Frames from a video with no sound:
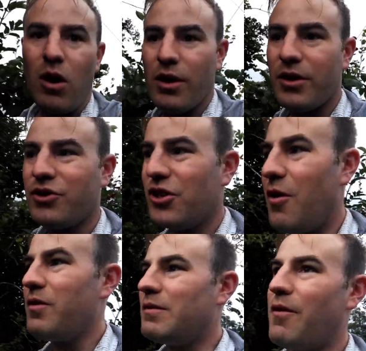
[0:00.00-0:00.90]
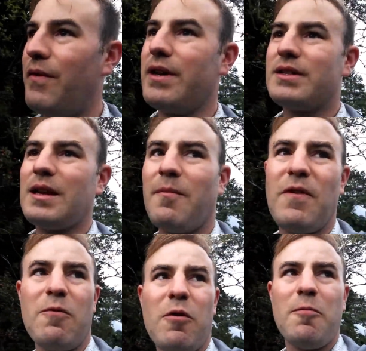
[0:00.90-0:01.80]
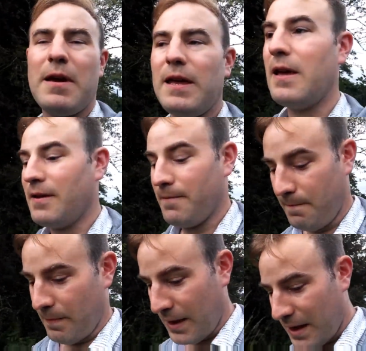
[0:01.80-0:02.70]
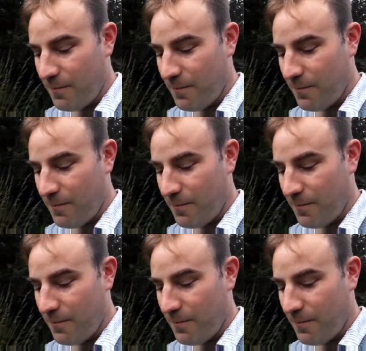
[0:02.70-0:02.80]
I can show you of it, because some of it will be in